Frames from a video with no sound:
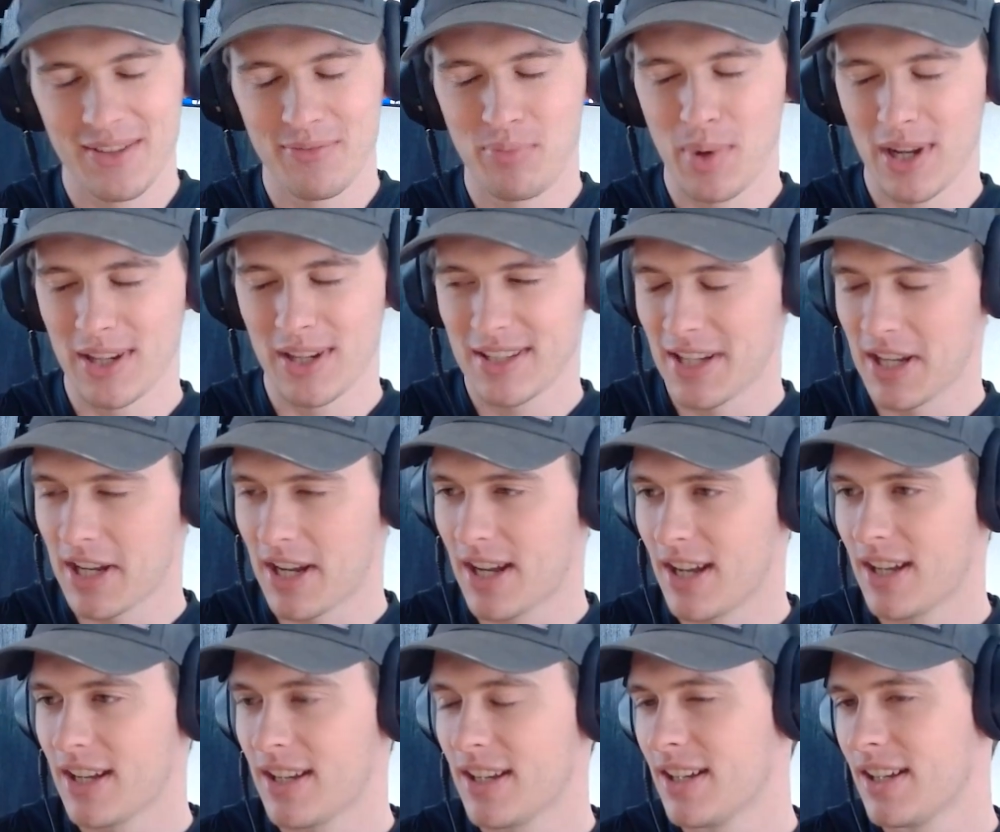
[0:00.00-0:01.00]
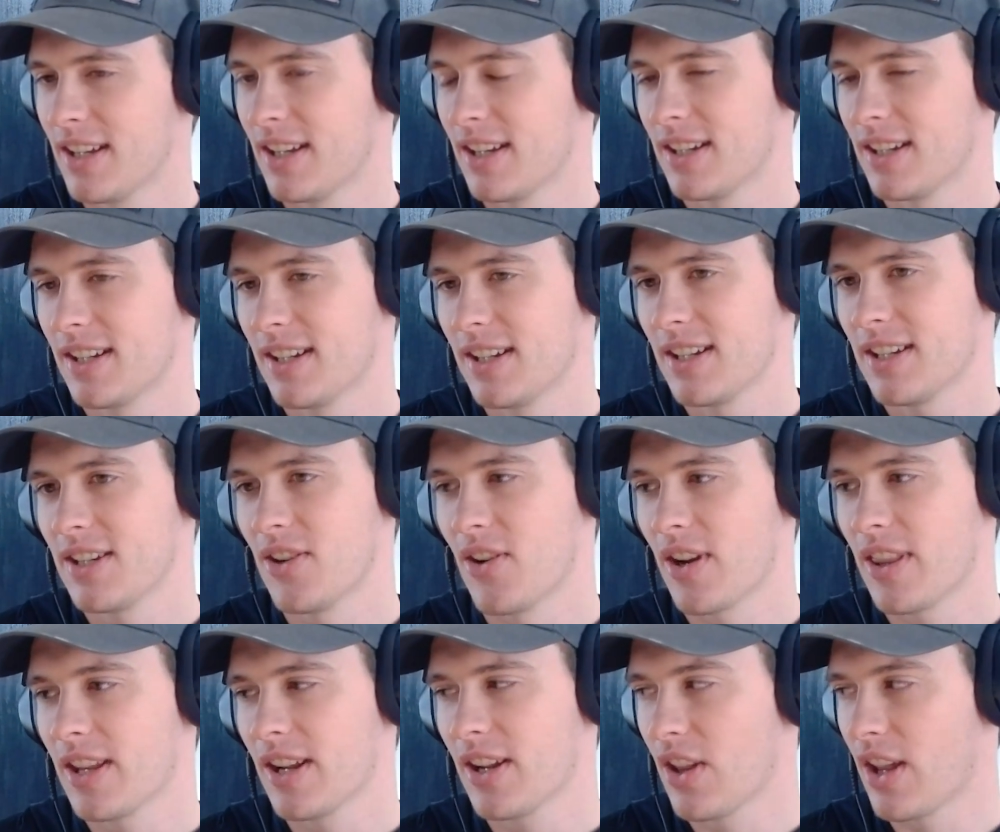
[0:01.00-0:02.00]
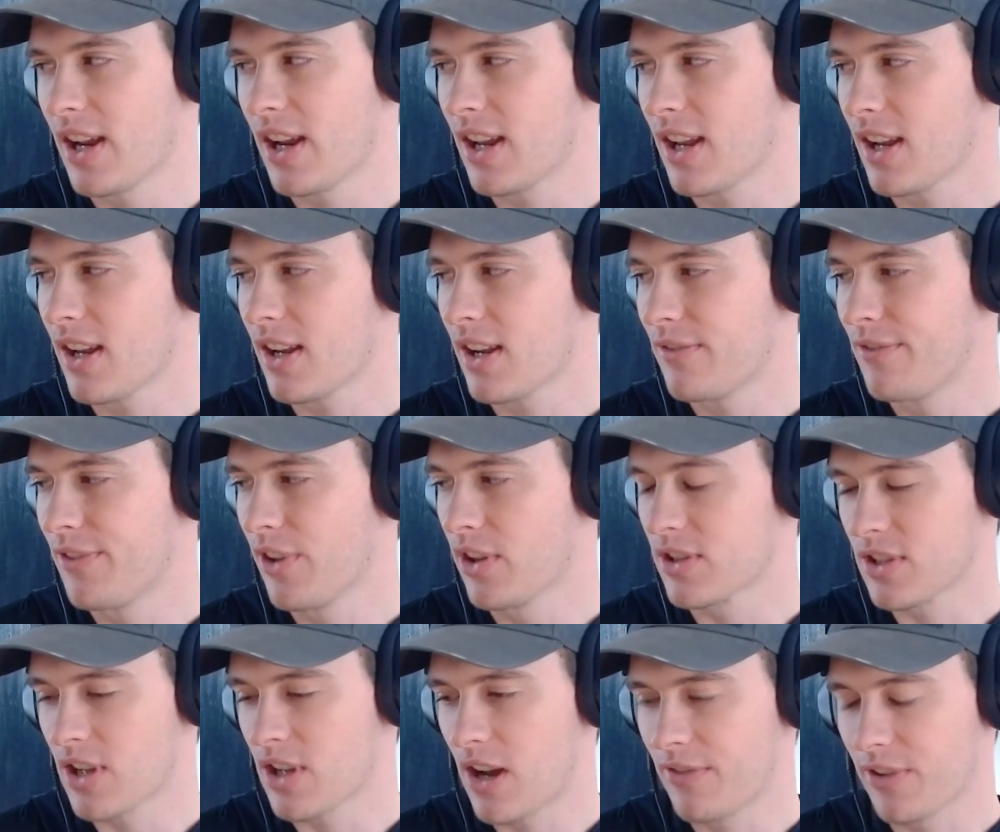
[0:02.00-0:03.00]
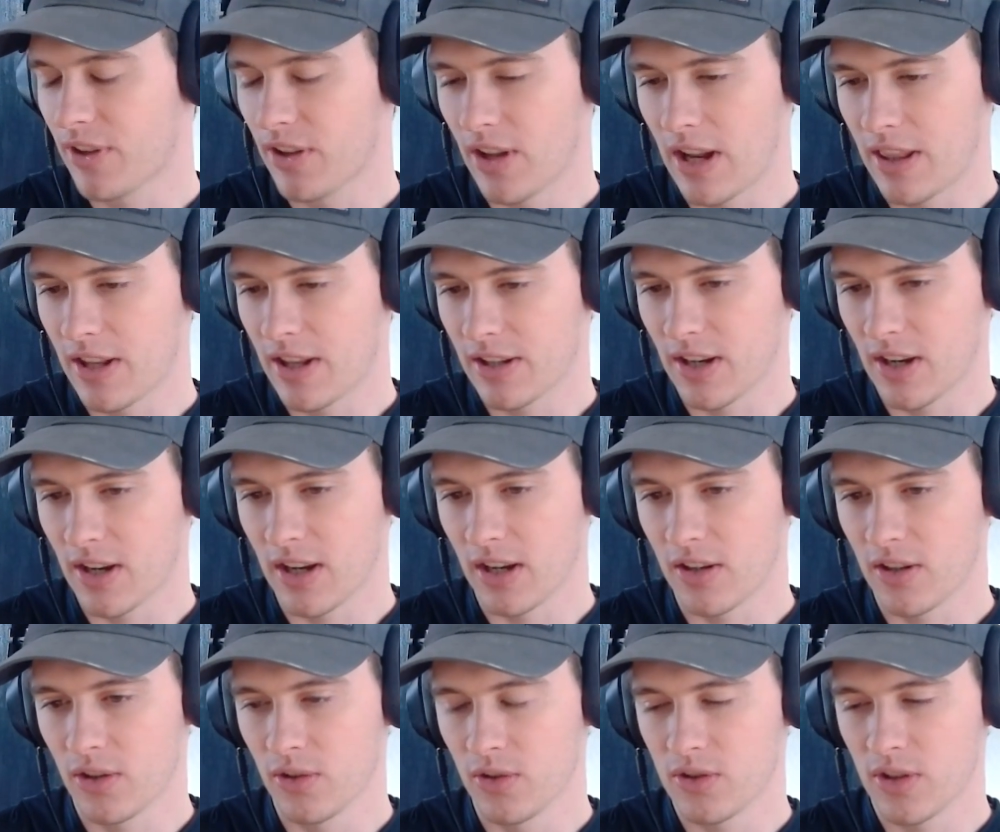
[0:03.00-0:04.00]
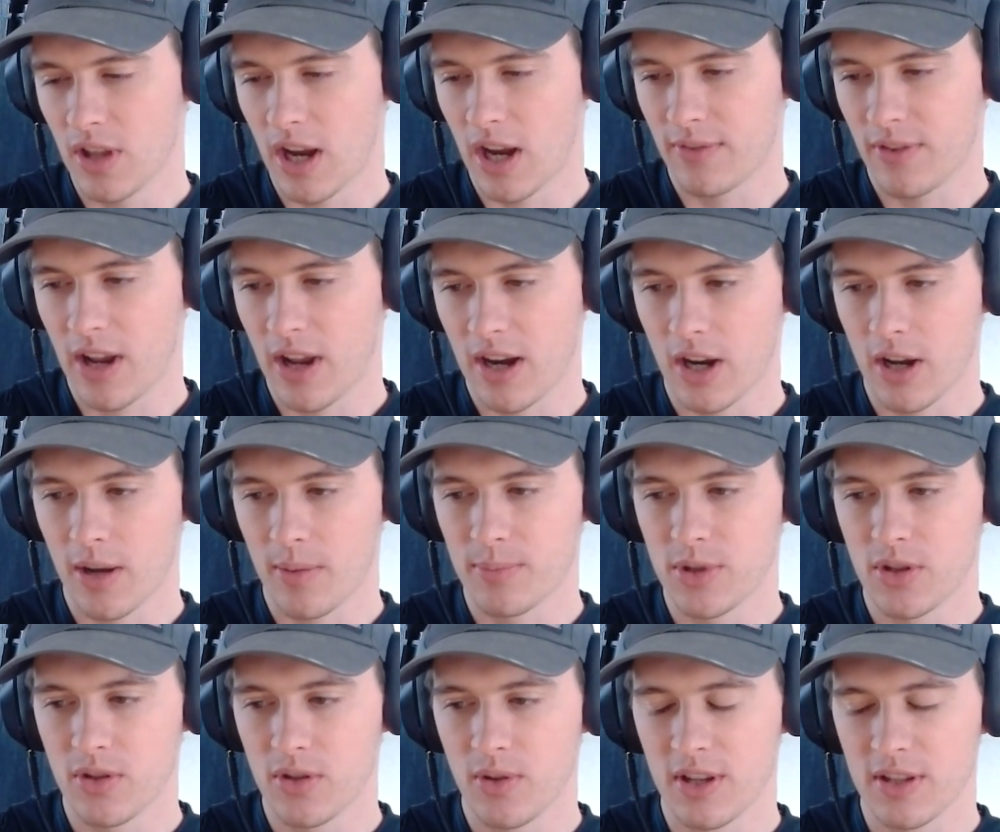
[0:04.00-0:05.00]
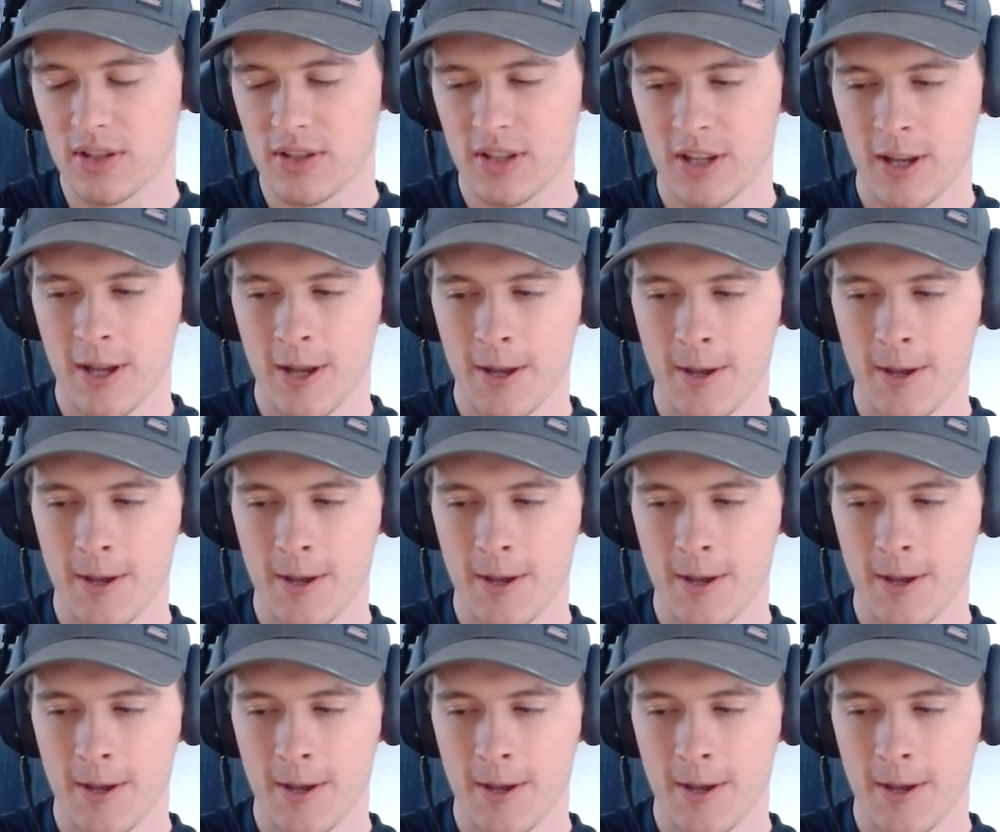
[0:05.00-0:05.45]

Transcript: But I think philosophically, I think the conclusion that I've kind of come to is,